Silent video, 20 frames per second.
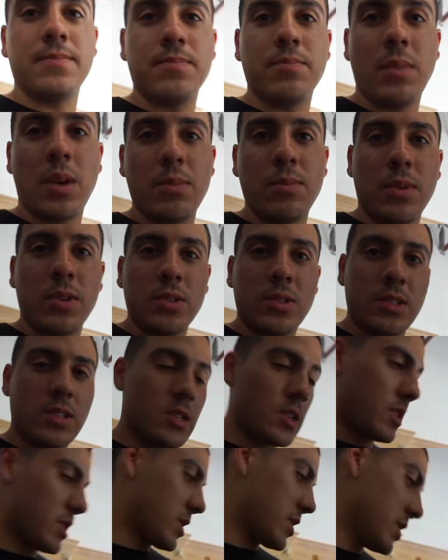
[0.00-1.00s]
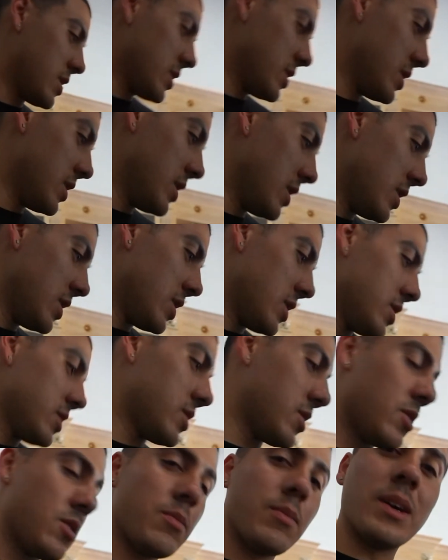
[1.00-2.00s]
My bolts suck,
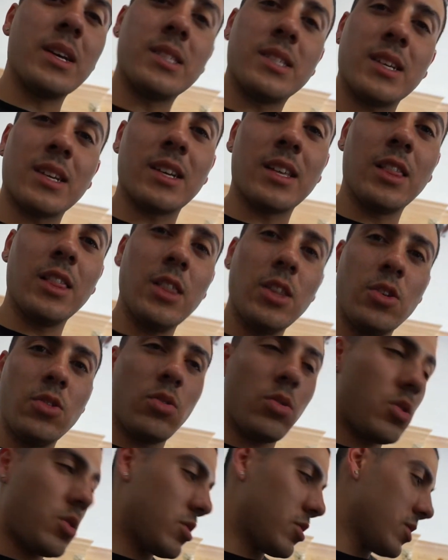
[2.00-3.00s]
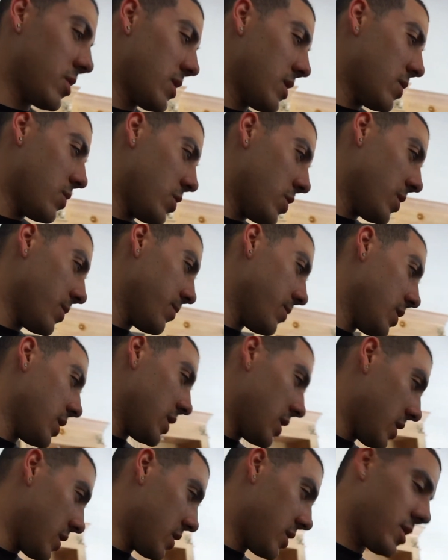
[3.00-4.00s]
so it might take a little longer than I want,
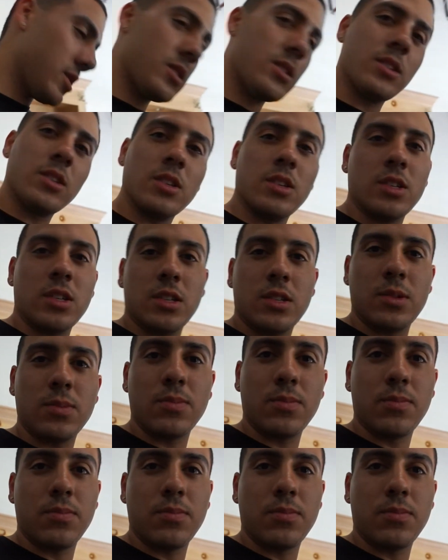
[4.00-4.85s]
but it's